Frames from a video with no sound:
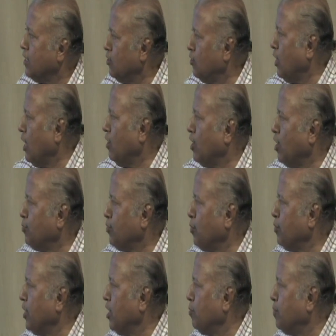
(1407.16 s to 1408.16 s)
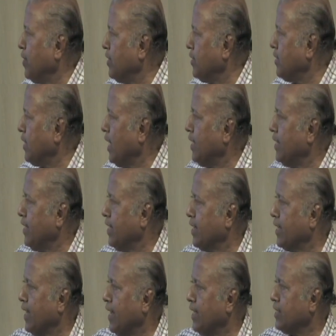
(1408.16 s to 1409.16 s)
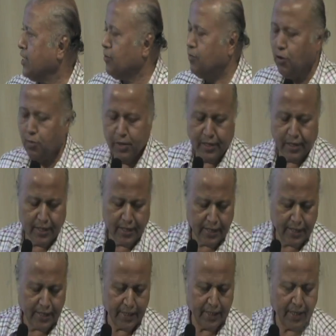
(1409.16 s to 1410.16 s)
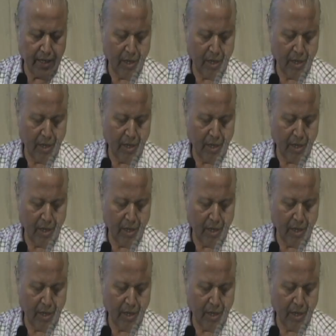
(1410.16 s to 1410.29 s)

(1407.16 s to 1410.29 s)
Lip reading: you have abdominal pain, diarrhea, gas formation, etc.